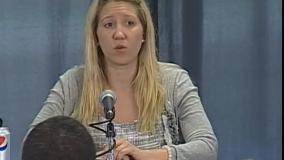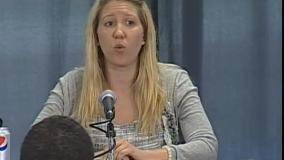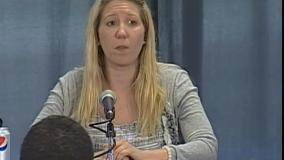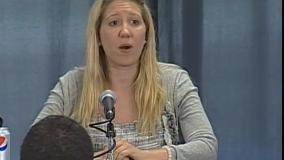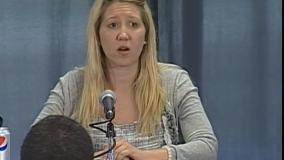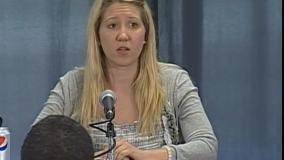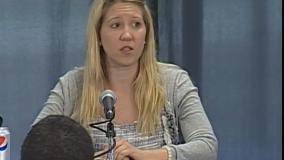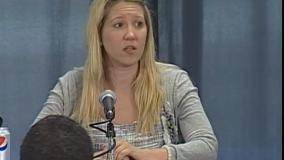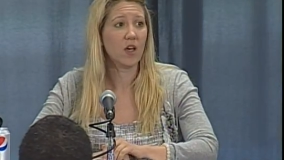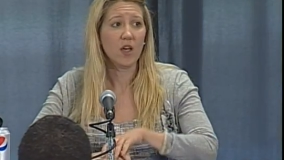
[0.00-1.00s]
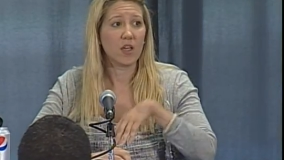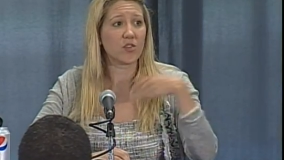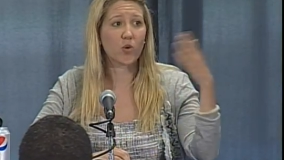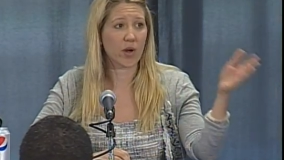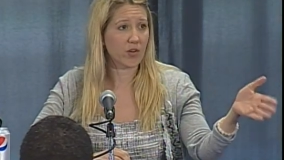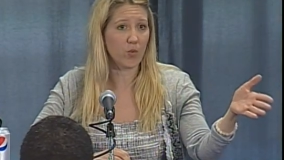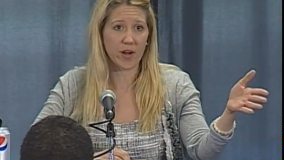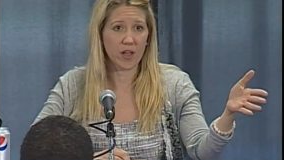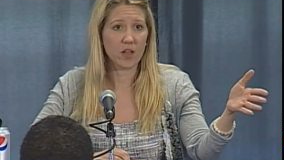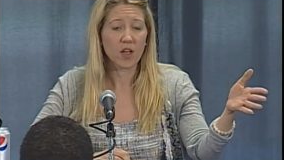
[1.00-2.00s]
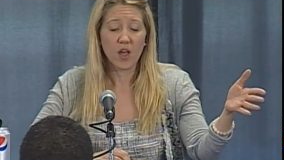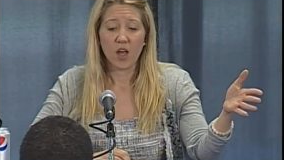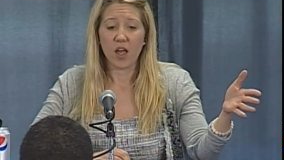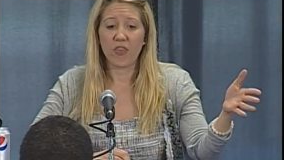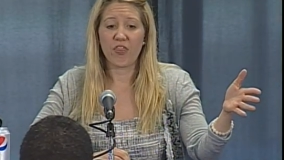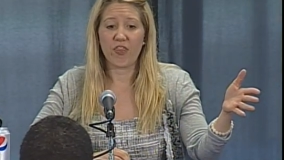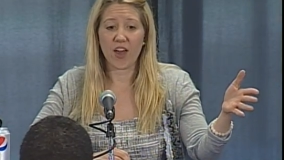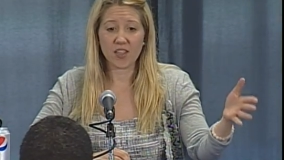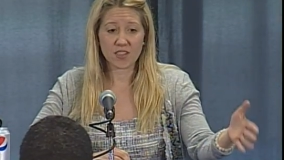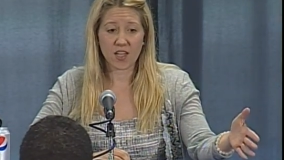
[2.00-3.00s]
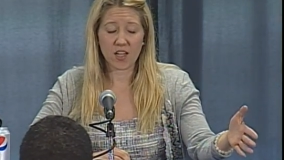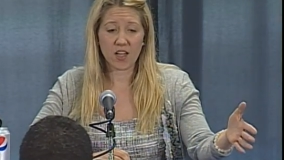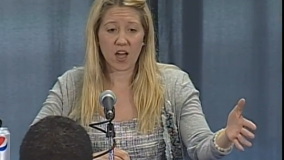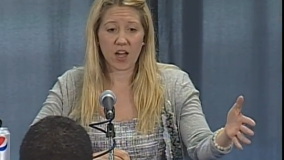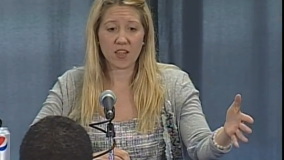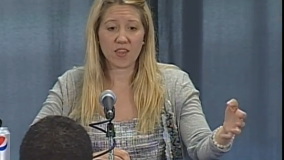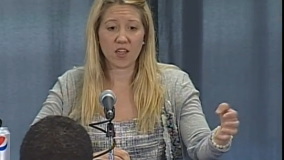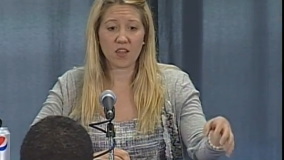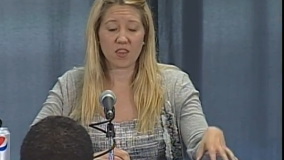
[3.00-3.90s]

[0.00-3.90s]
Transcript: what party is going to win it. That said, I think